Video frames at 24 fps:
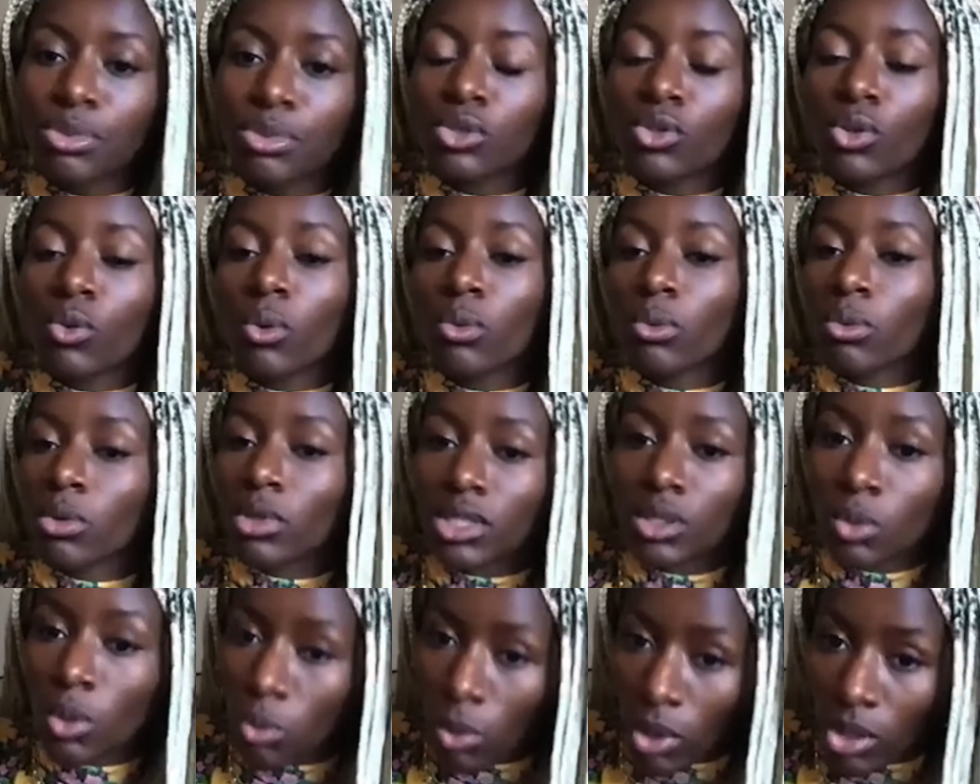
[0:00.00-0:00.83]

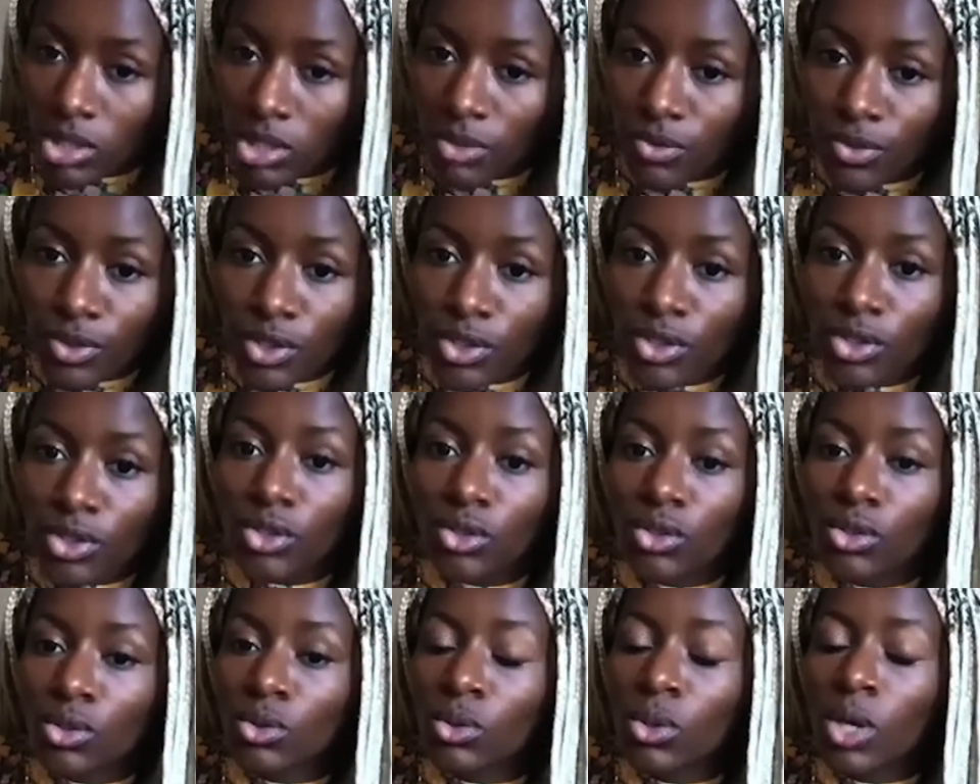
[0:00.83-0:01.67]
what works for
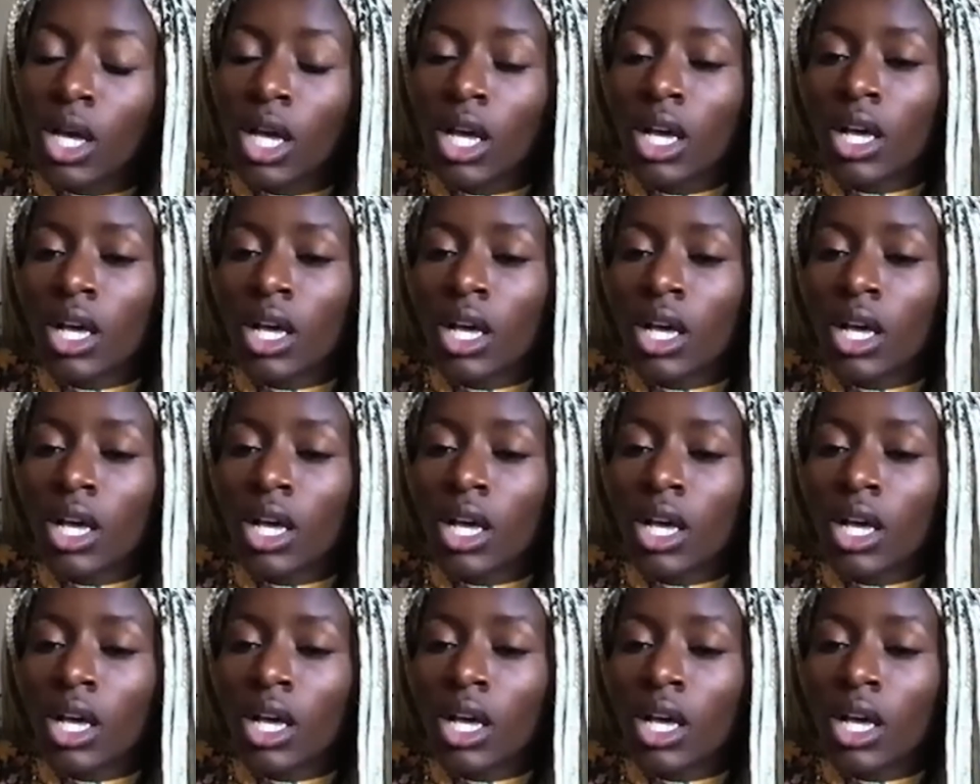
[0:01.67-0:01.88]
you.